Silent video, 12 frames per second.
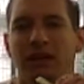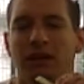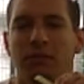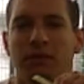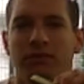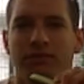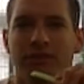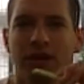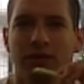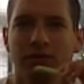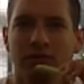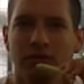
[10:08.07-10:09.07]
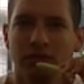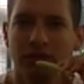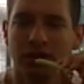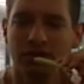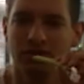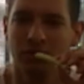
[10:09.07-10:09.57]
little bit of a sour, salty
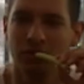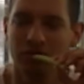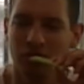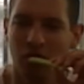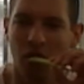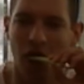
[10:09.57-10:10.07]
taste to it, so.